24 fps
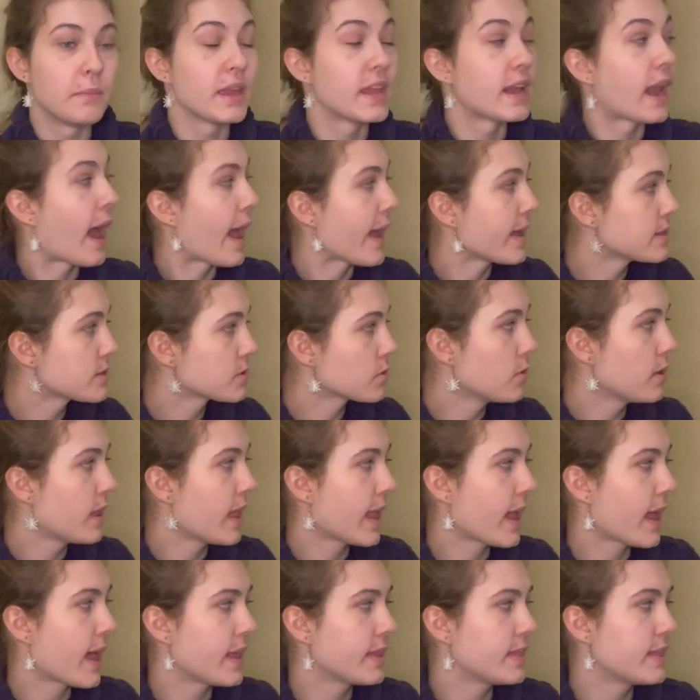In high school
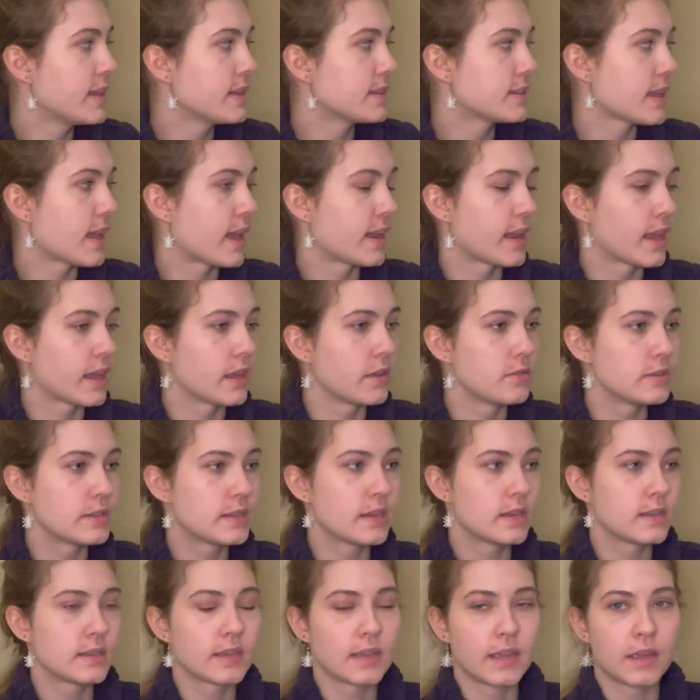I had this and I
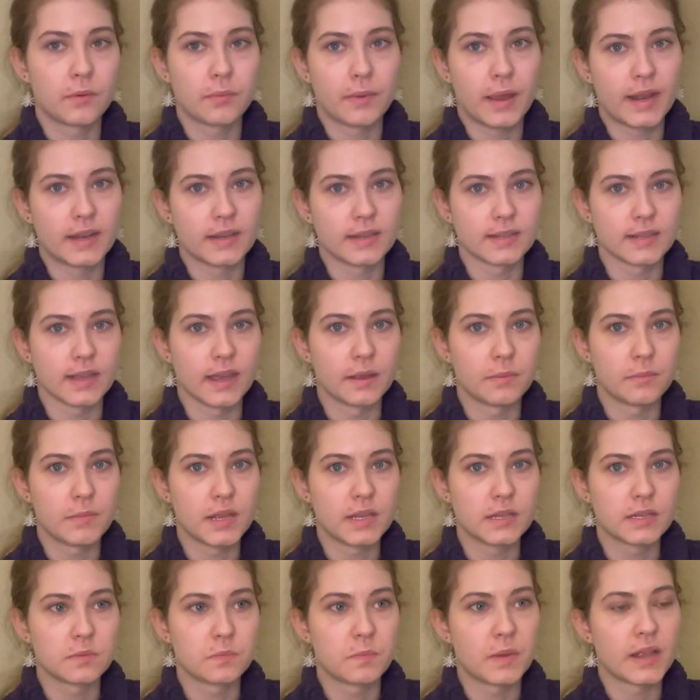used it to write
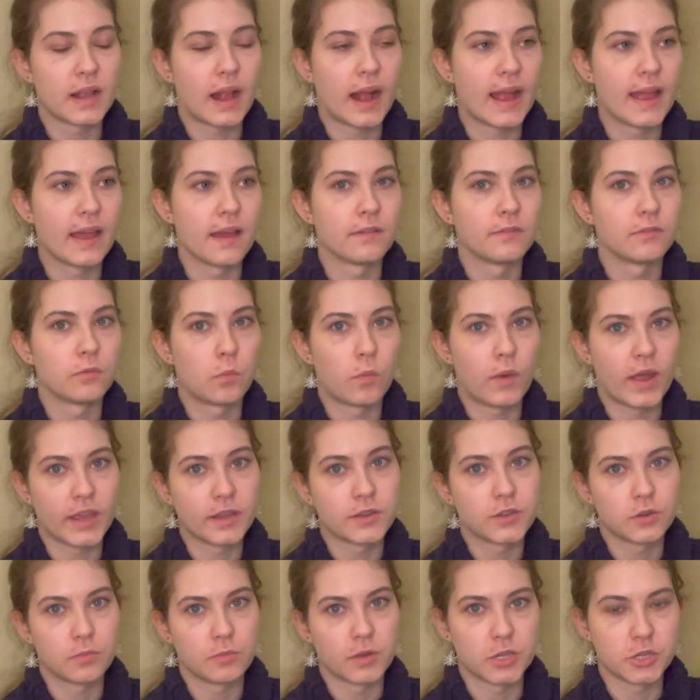assignments, but I have
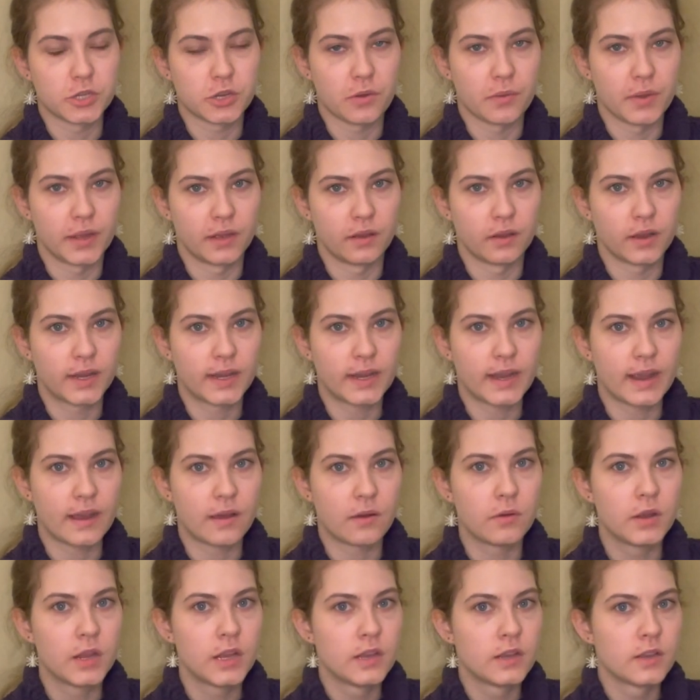way too much going on
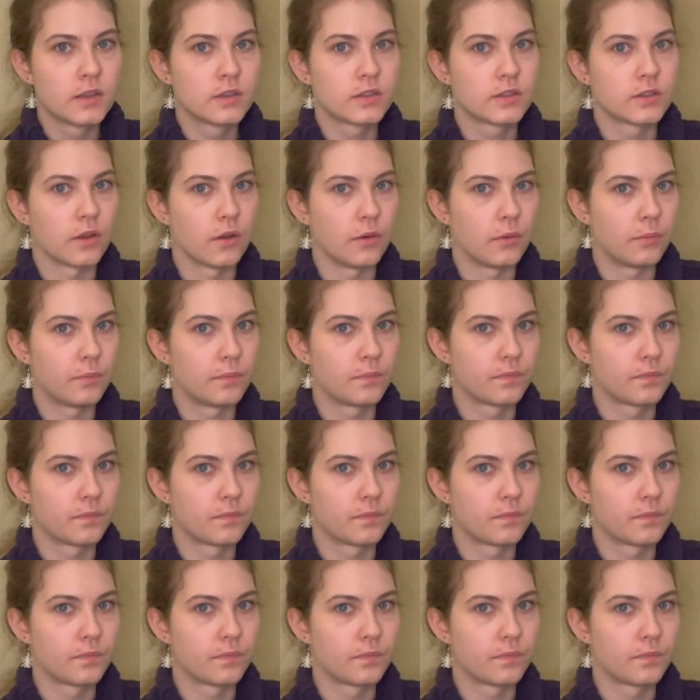now, so